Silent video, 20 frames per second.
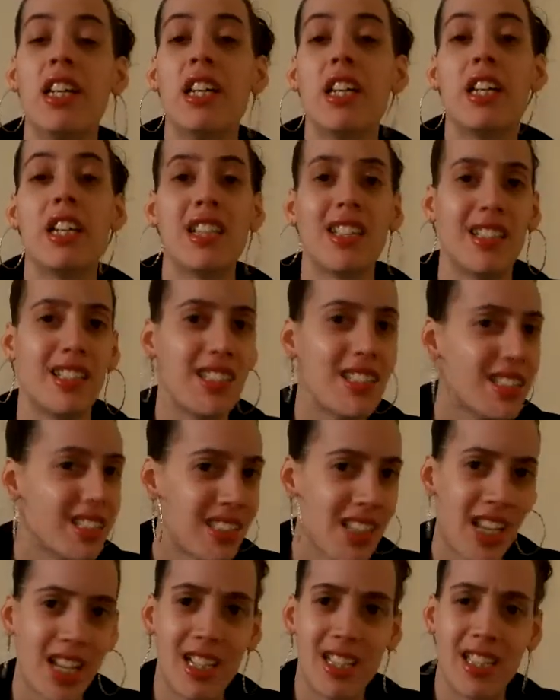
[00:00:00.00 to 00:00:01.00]
It does
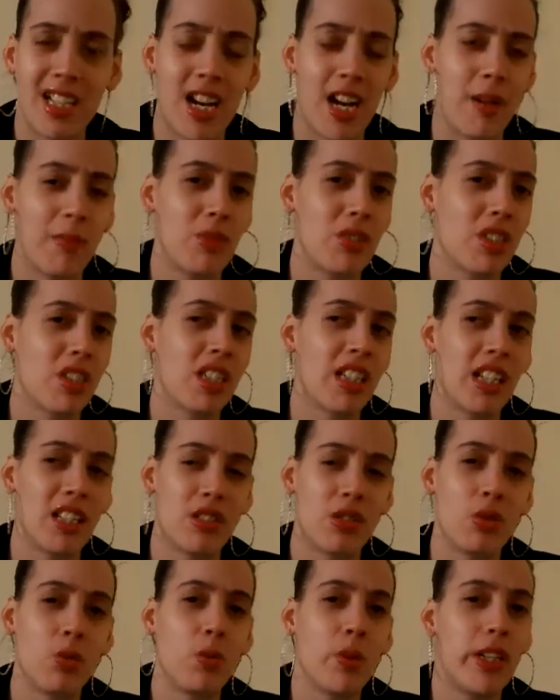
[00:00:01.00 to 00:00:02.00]
take time to get
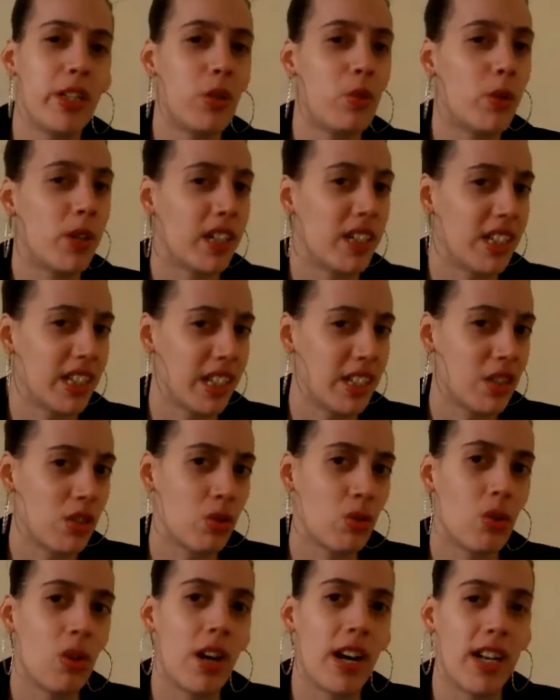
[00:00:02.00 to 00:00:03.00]
to where you want to get to
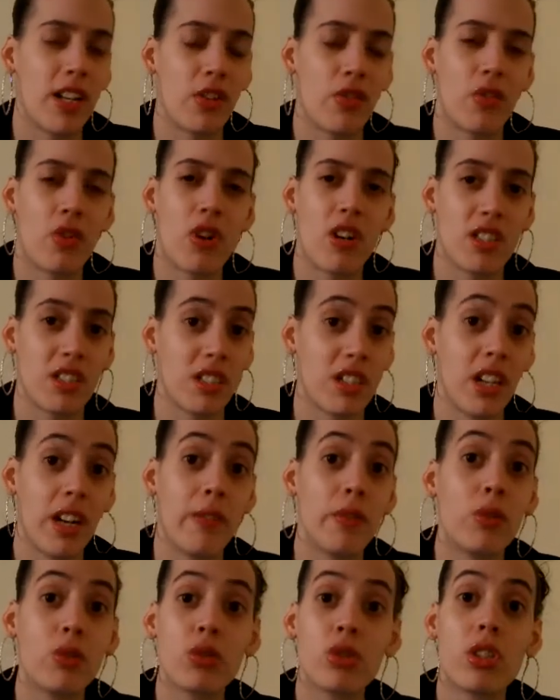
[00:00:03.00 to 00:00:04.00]
as far as
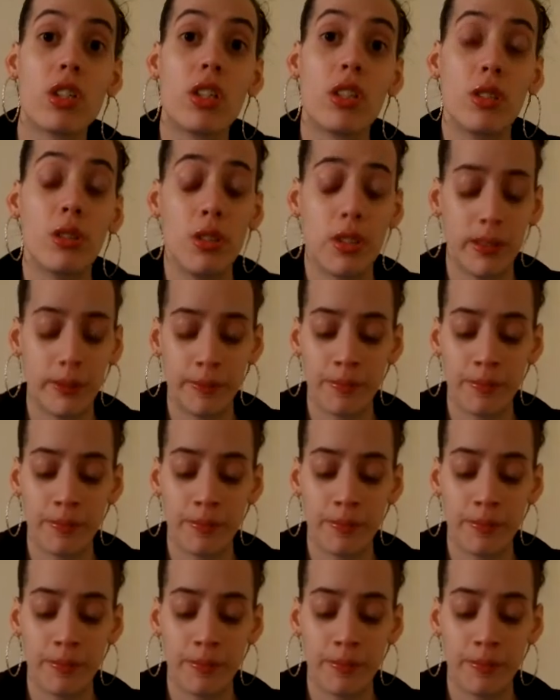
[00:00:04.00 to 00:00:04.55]
levels go,